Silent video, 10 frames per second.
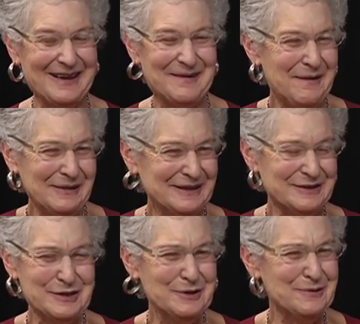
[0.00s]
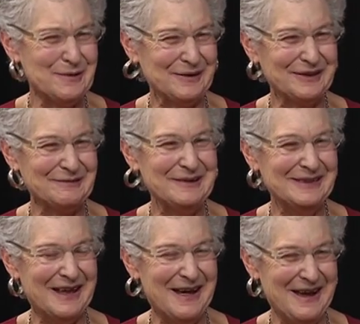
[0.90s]
all in 2 or 3
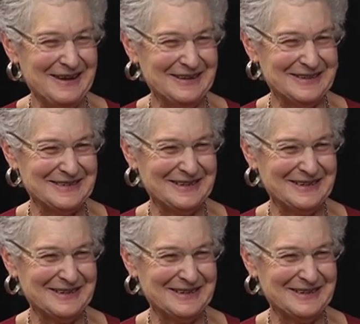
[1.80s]
lines.